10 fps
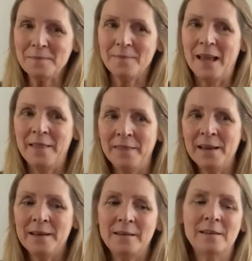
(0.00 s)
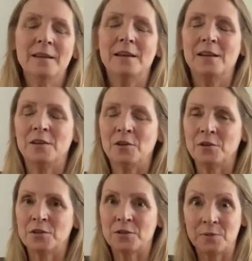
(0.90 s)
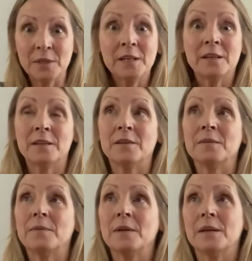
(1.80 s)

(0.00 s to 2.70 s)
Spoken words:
And then you're just really gonna